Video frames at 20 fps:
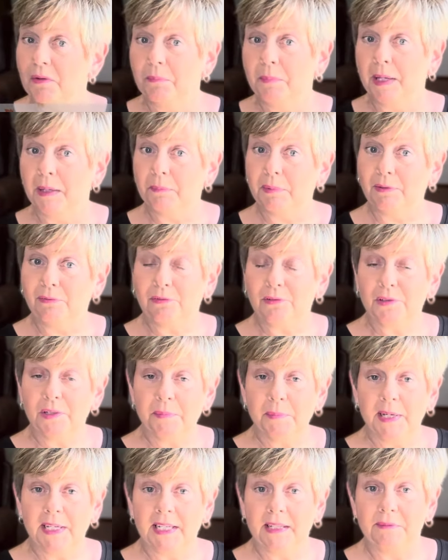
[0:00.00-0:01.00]
met before,
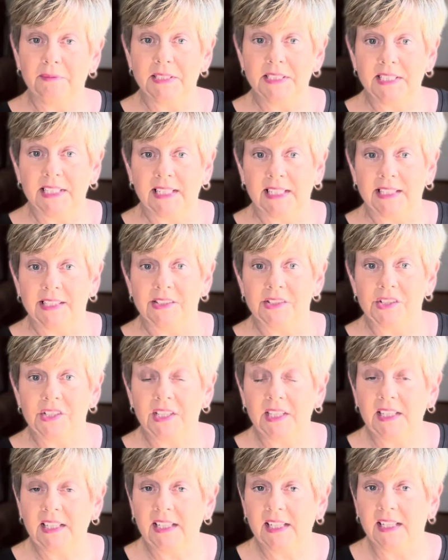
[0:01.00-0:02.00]
my name is
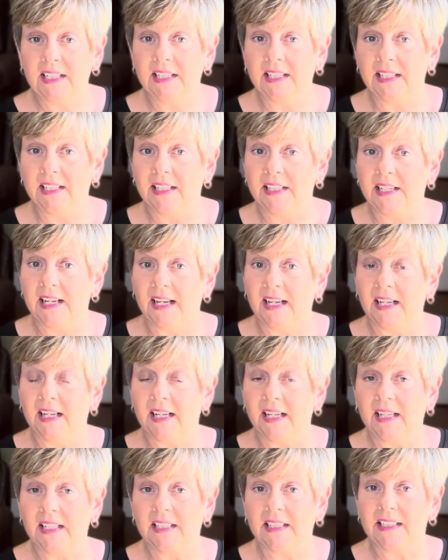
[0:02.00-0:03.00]
Angie and
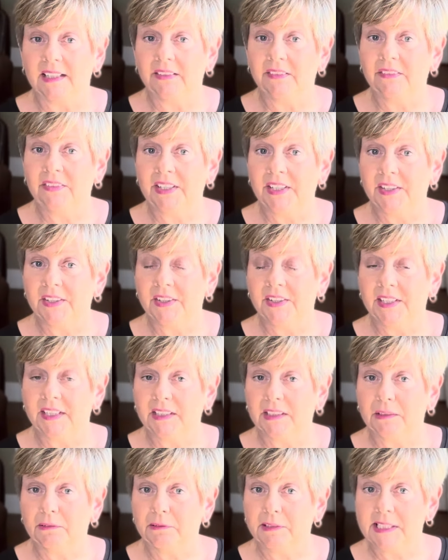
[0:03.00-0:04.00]
I live here
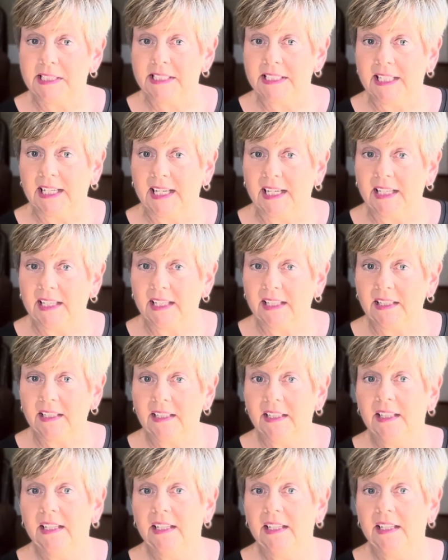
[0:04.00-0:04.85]
in Louisiana,